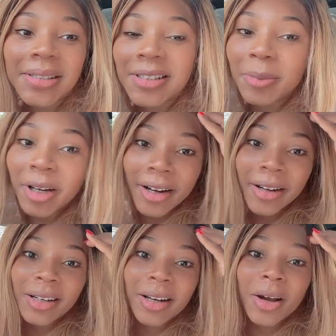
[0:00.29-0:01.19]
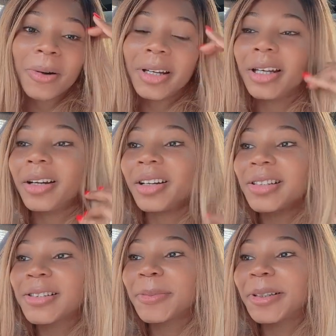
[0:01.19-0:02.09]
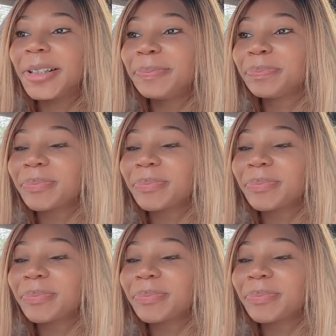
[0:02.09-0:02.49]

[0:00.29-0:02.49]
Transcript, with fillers: some of y'all are gonna not want to hear this, but